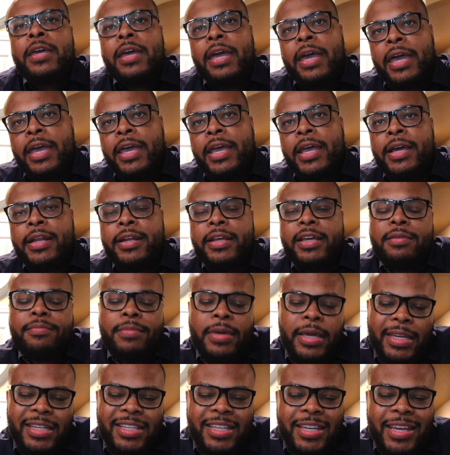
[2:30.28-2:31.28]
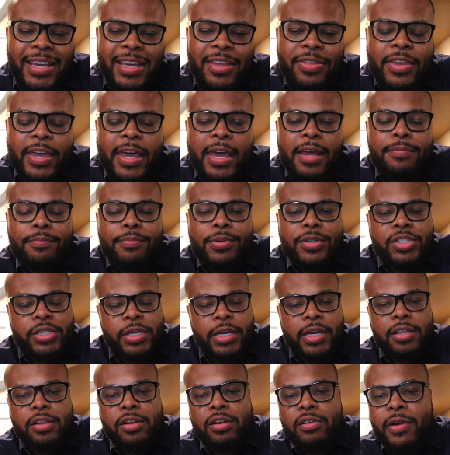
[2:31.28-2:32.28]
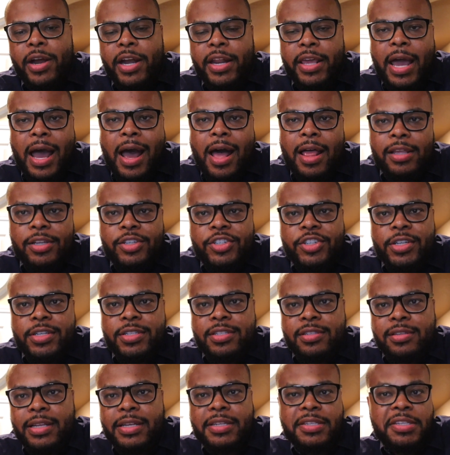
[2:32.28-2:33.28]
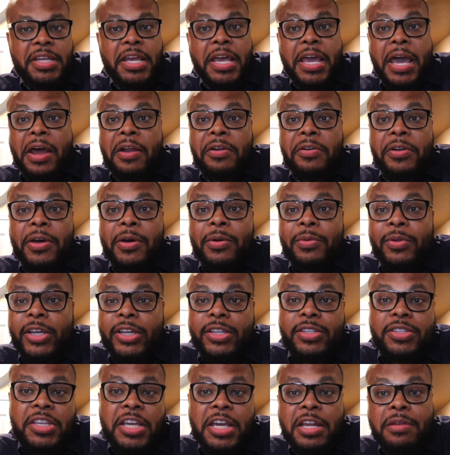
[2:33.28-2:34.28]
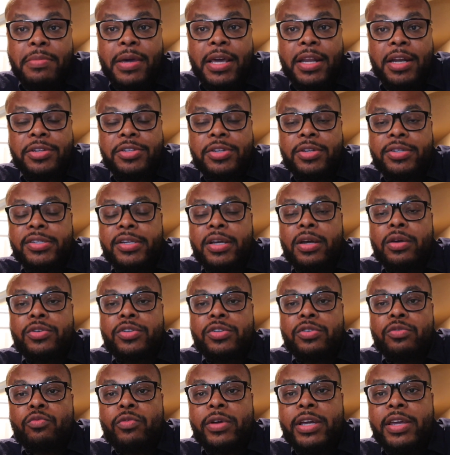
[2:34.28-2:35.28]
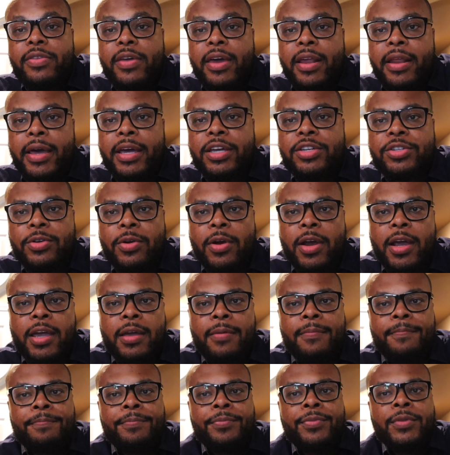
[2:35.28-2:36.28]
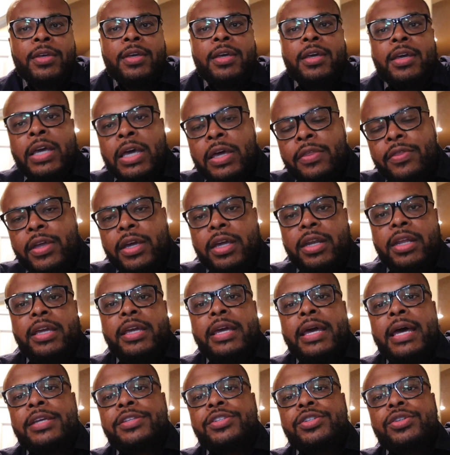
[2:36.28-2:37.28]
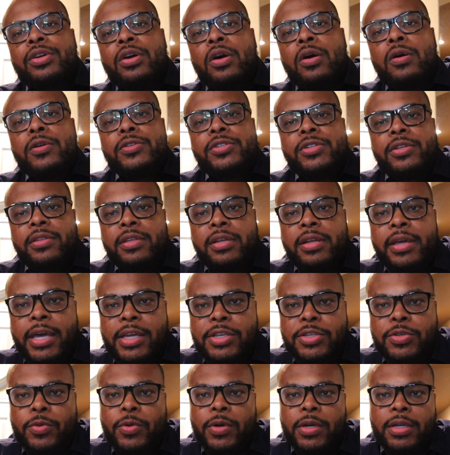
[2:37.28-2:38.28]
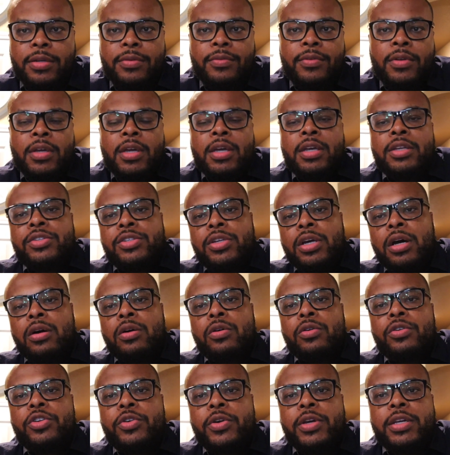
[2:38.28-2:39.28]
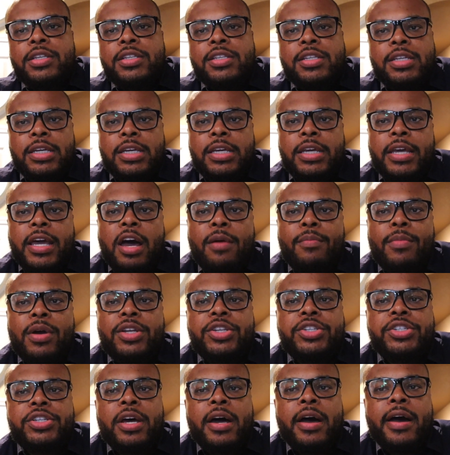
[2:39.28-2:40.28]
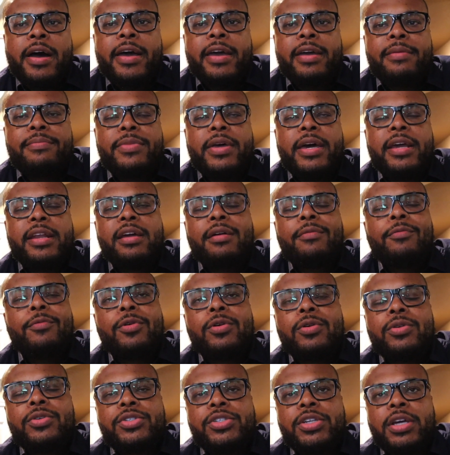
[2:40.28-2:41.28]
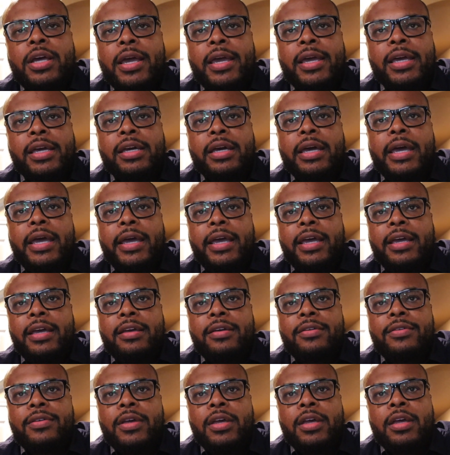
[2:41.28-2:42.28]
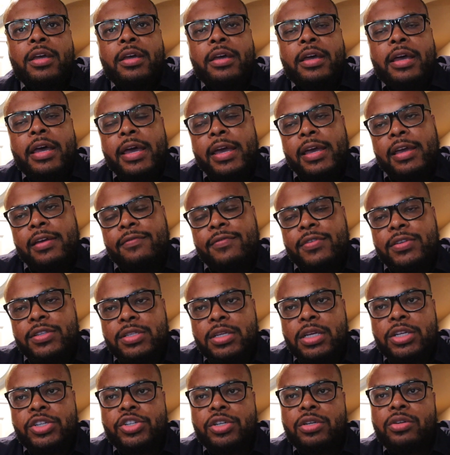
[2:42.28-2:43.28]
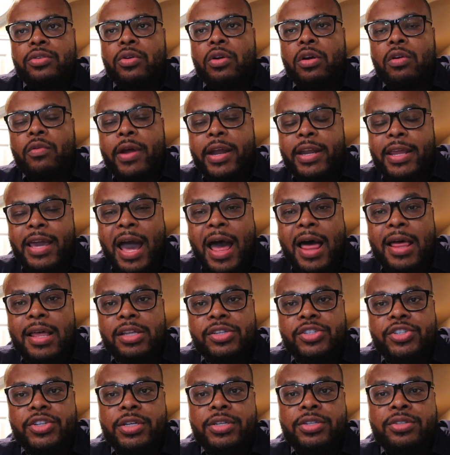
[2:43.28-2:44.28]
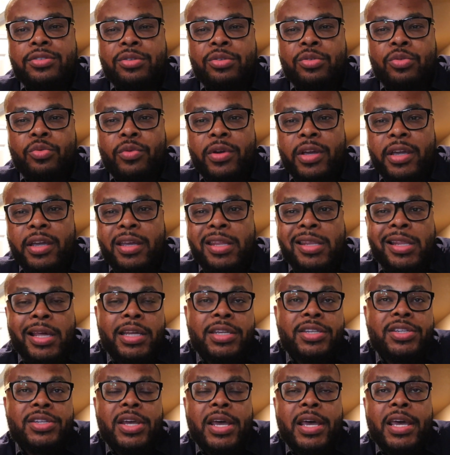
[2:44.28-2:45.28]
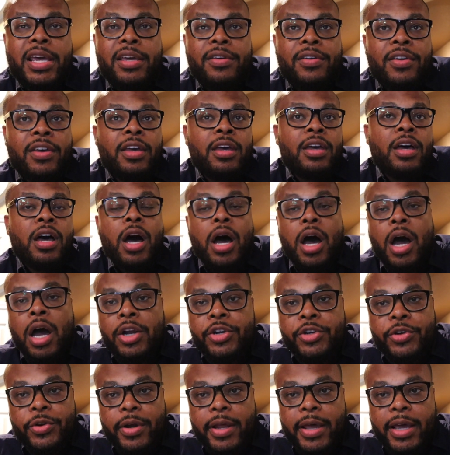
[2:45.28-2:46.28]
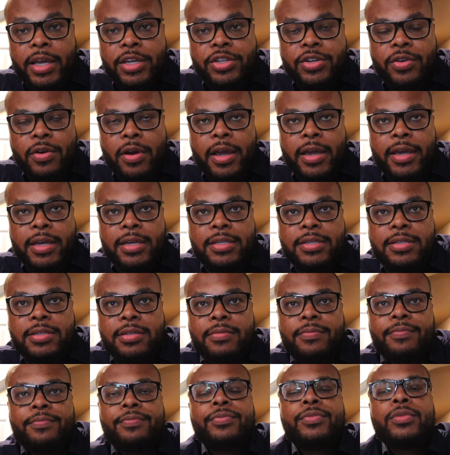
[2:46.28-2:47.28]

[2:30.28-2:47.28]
And it may take that particular radiologist, let's say, I don't know, like 10 minutes or so to read that x-ray. And then he has to go on to the next one. So you can see how much time that it will take a, a physician or radiologist to read, let's say, 100 x-rays.